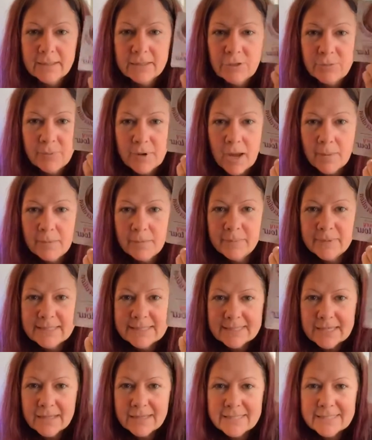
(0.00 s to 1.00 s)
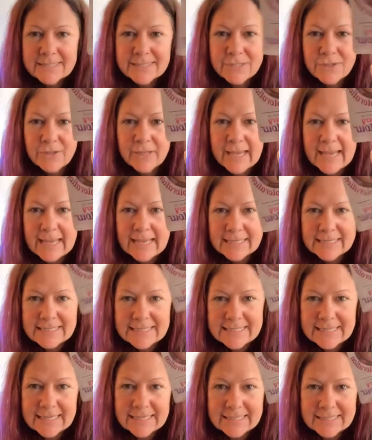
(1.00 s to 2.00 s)
you probably saw this little
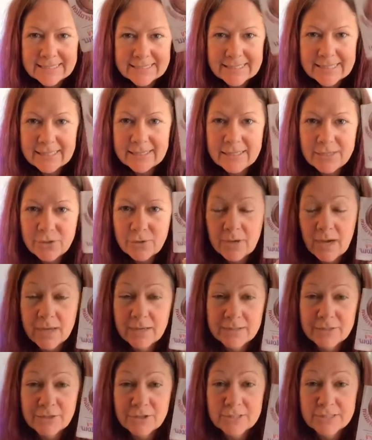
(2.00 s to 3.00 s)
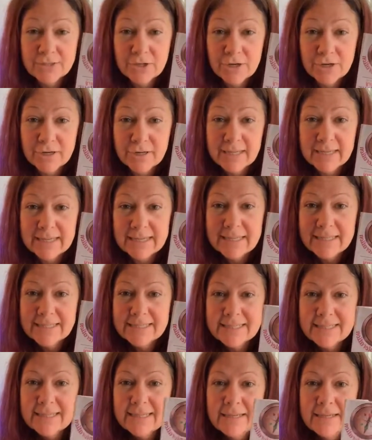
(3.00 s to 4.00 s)
handy dandy thing that you got in your starter
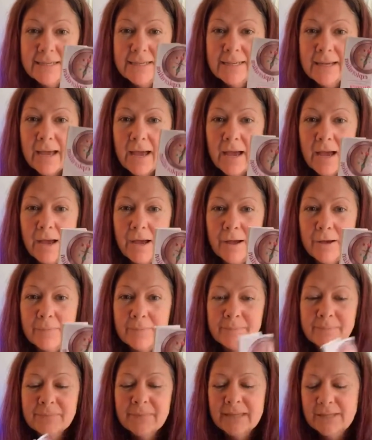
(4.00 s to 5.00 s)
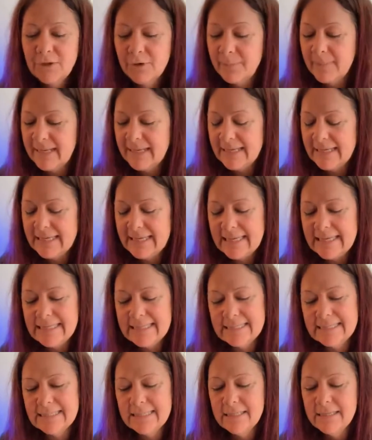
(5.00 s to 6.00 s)
kit, in your mini
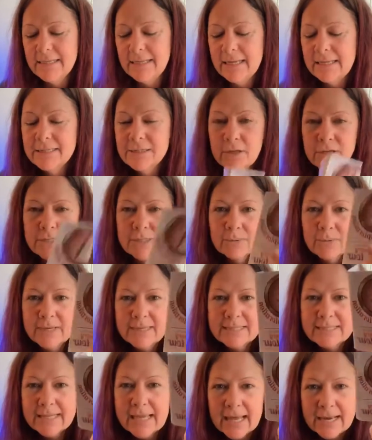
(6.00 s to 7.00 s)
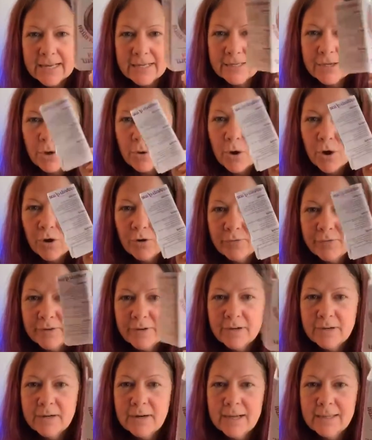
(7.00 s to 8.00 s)
kit. And so I just wanted to kind of go
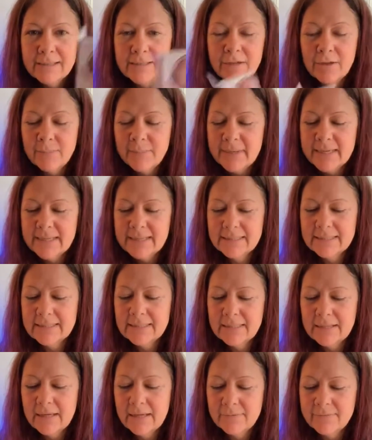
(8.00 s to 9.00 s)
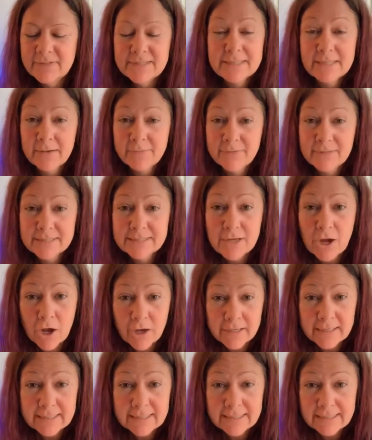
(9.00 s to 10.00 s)
over a little bit of stuff that's
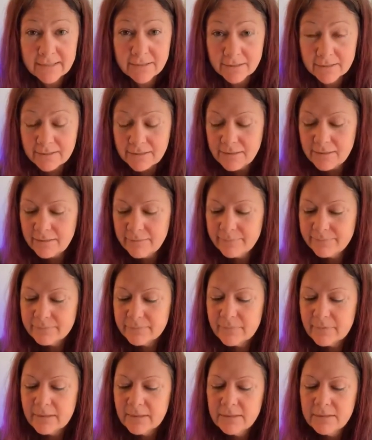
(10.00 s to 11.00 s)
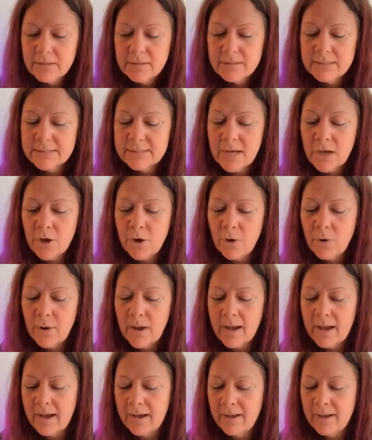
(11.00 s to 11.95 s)
on here. So